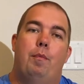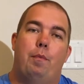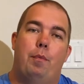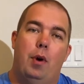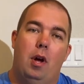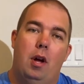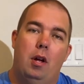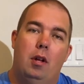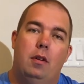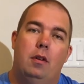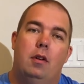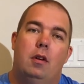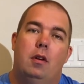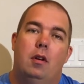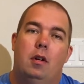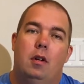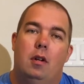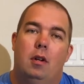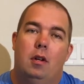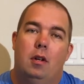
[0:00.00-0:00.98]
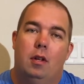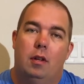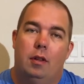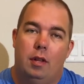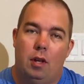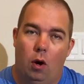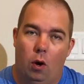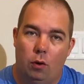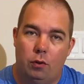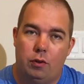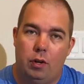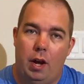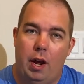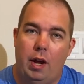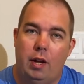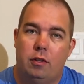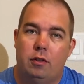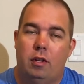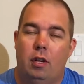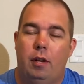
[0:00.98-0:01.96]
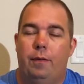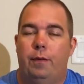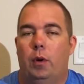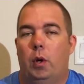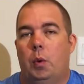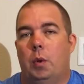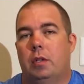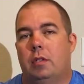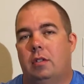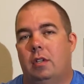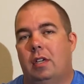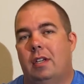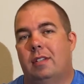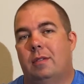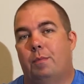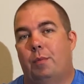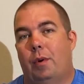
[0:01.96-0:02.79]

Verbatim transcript: but the Ultra H D frequencies